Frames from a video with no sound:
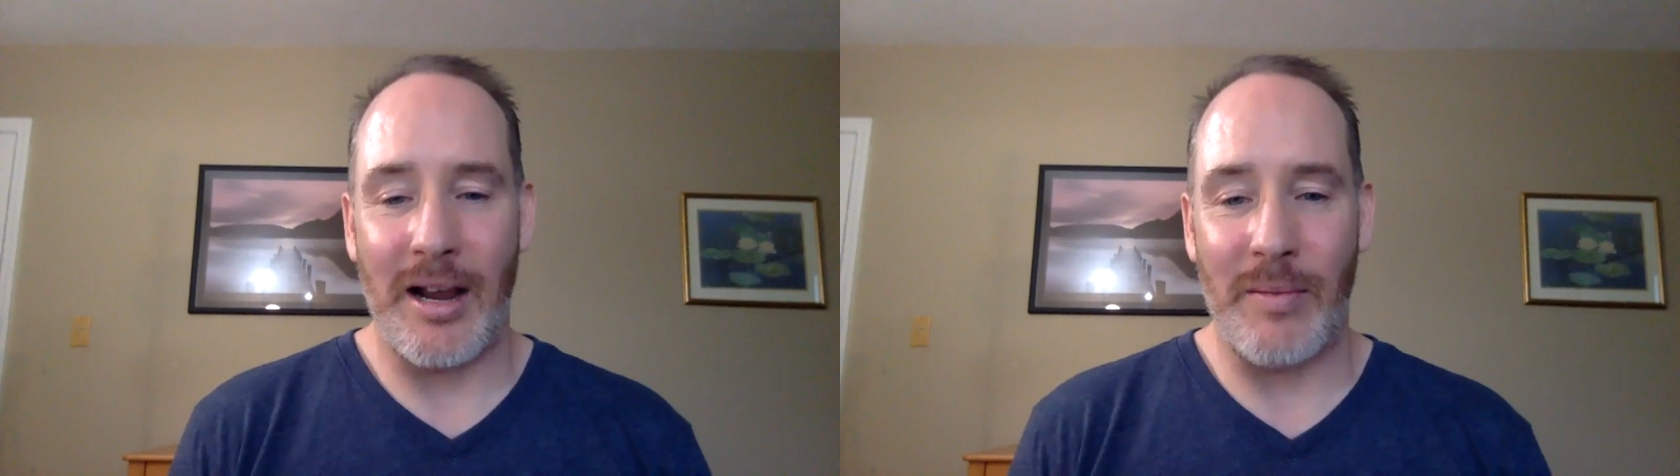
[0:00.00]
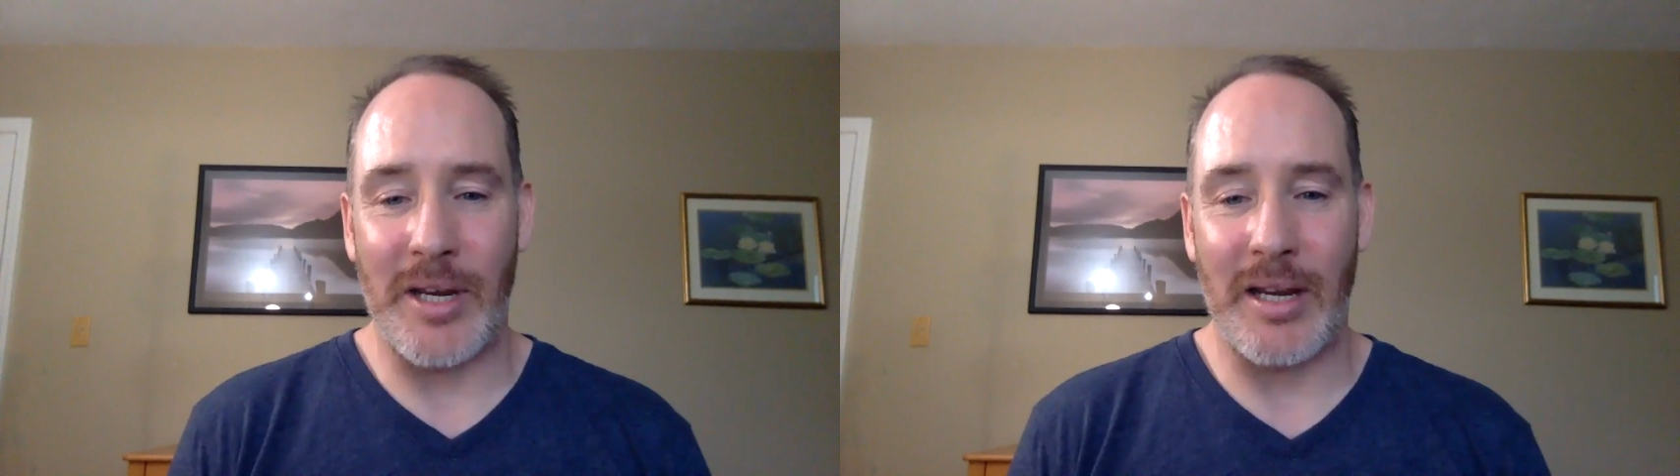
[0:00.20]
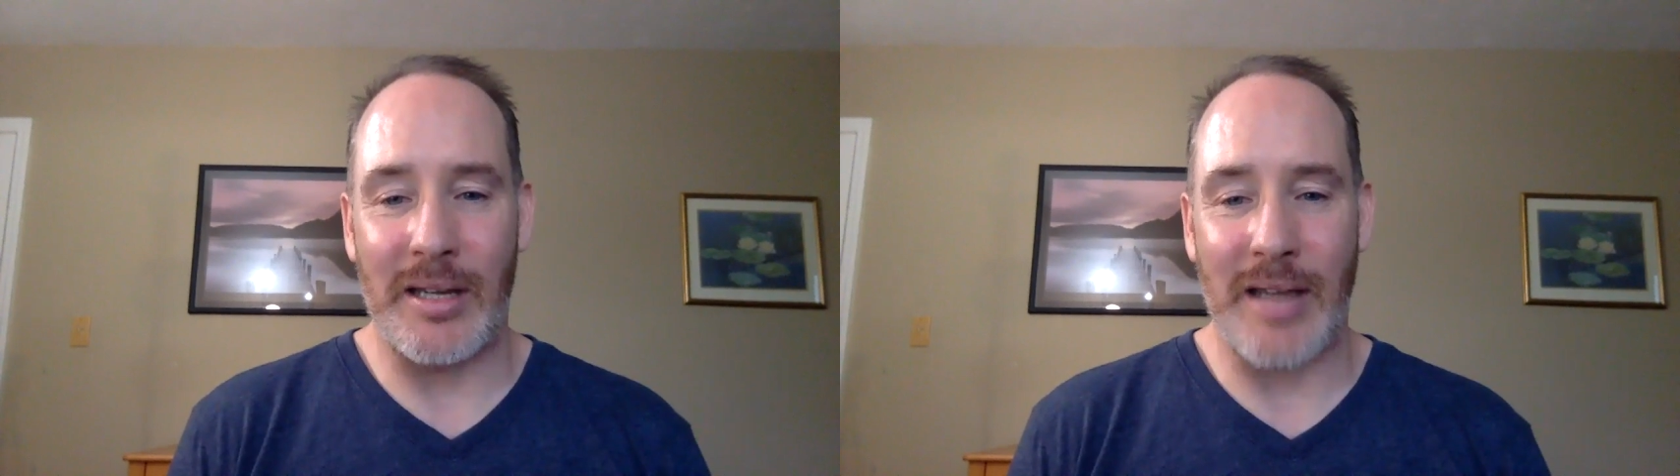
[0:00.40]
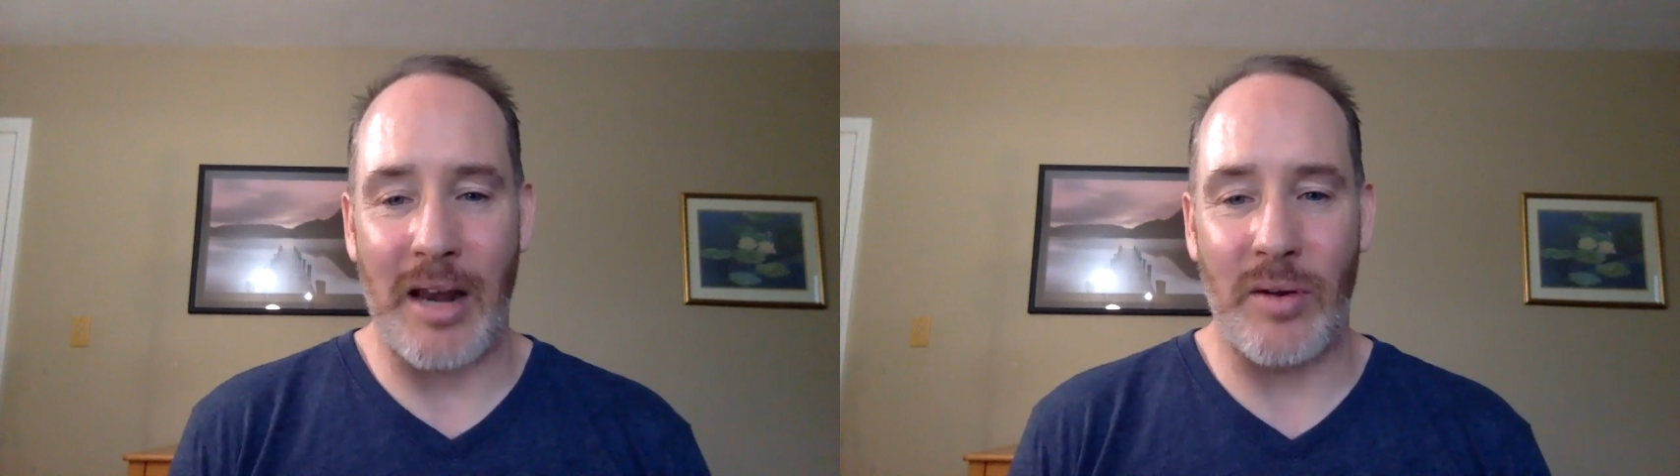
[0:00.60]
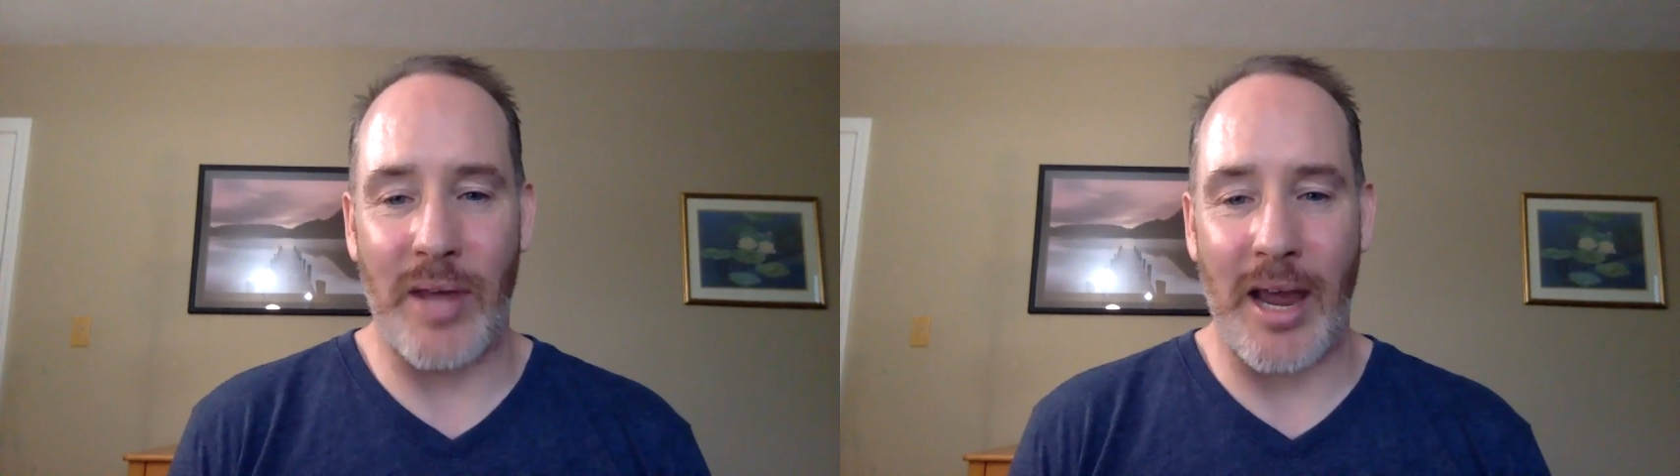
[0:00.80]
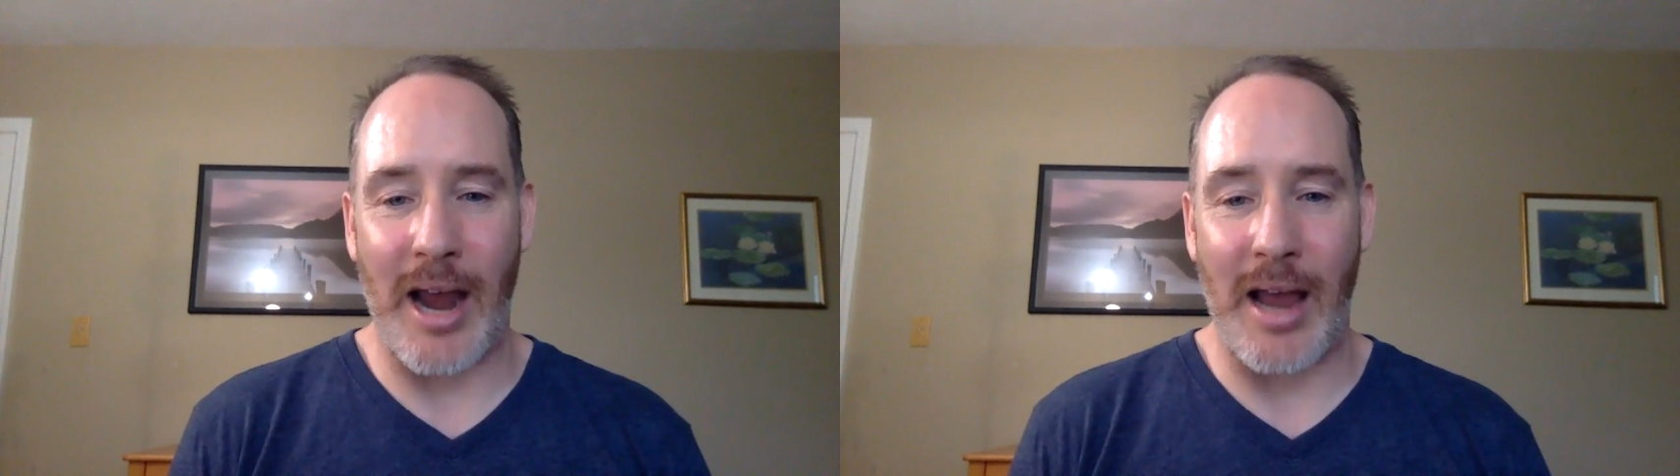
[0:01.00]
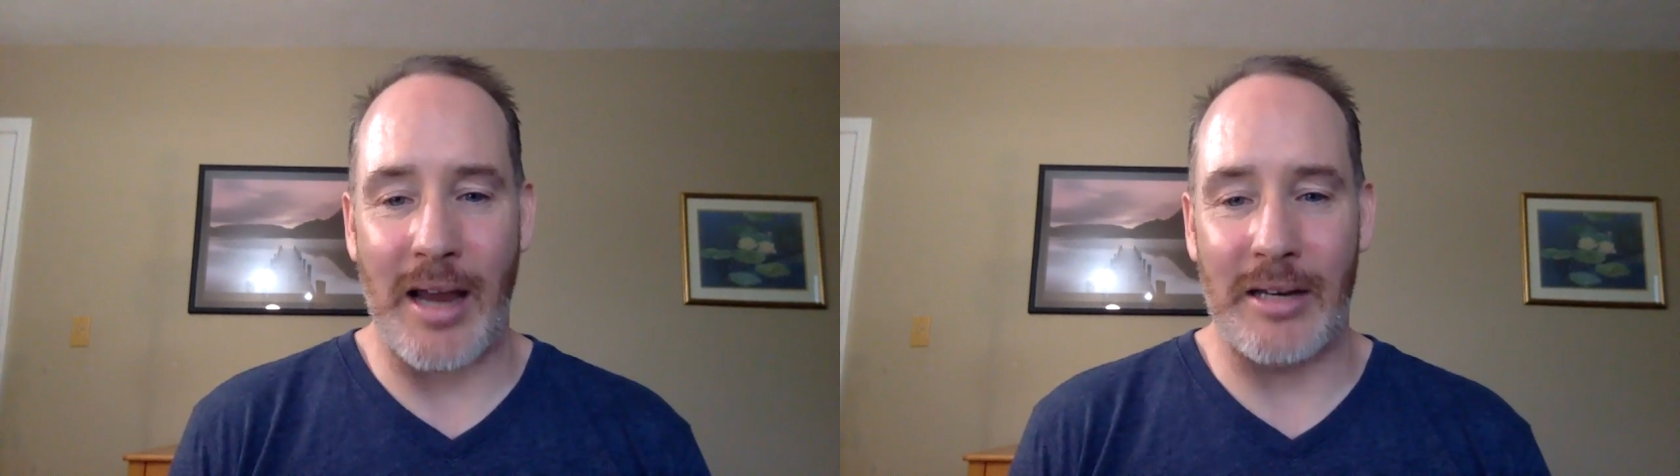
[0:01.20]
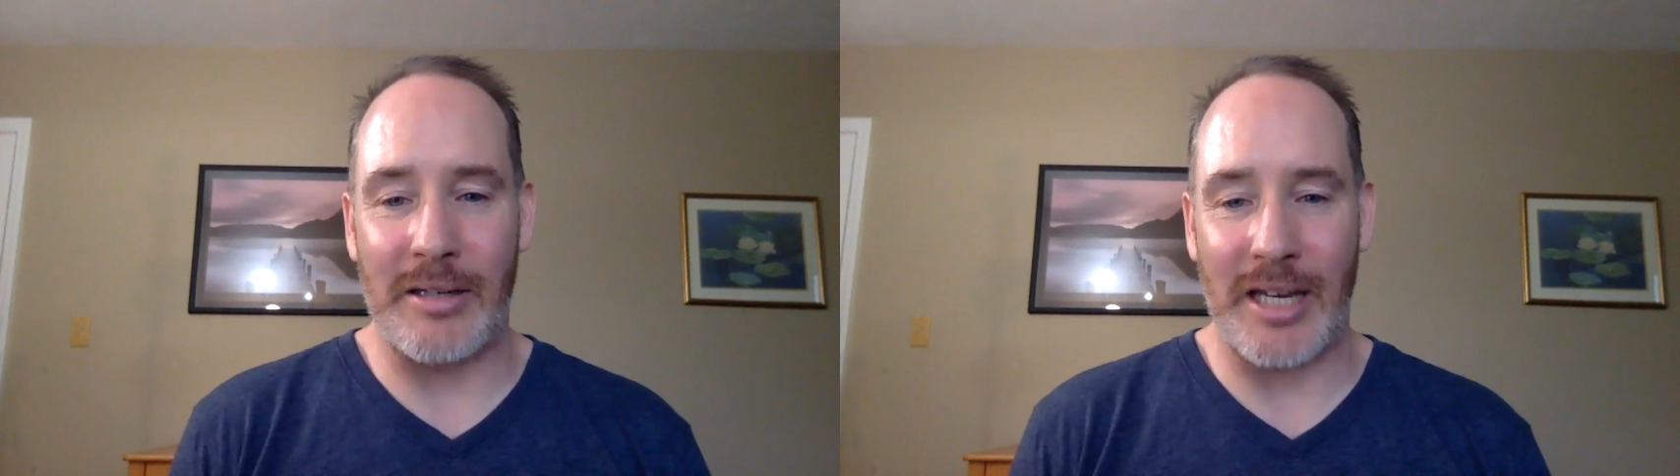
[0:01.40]
because I know that
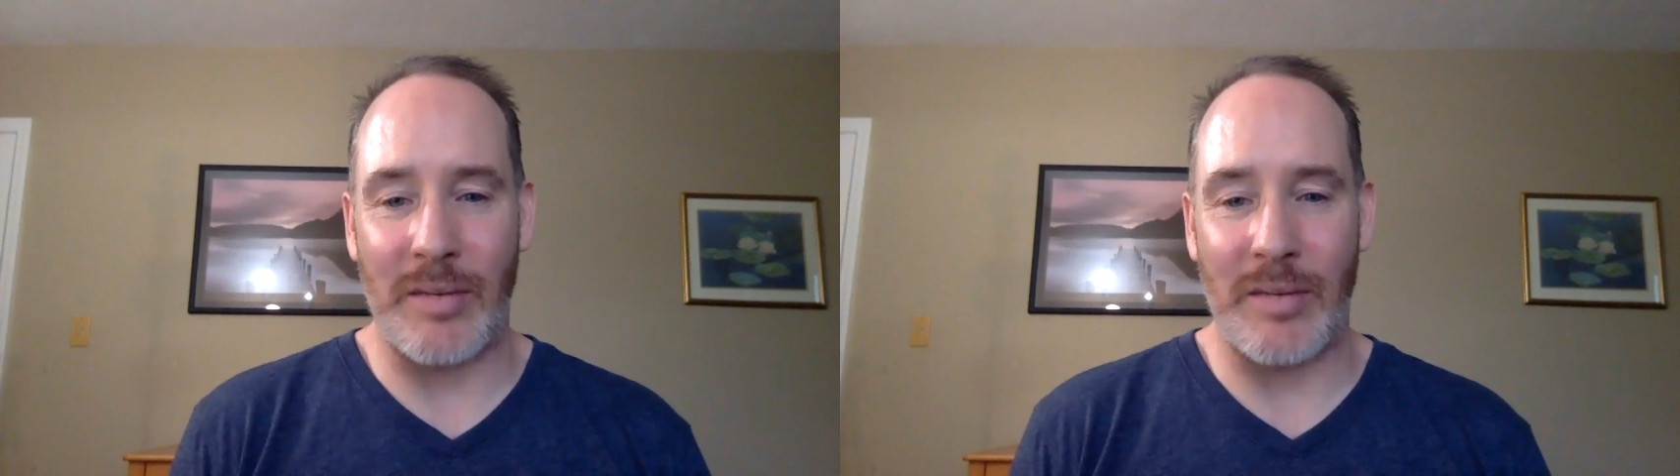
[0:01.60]
I said